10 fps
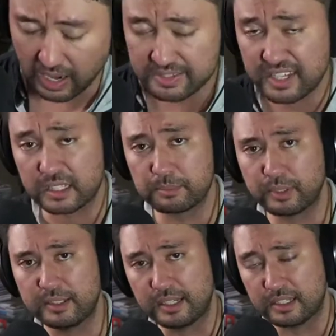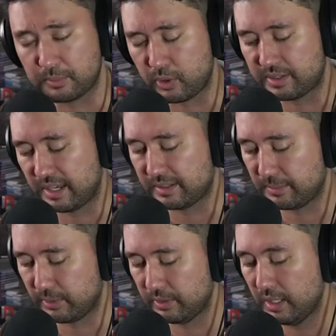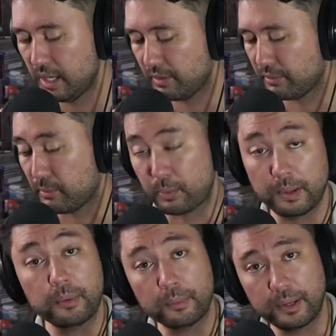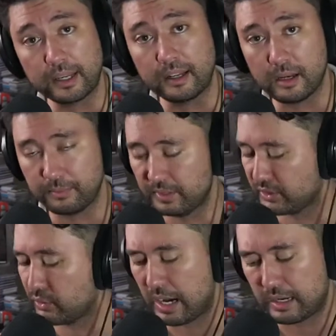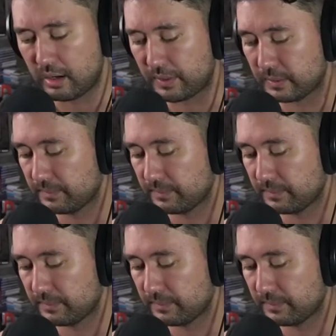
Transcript: Second printing is more accessible for more people to pick it up. It's a great cover.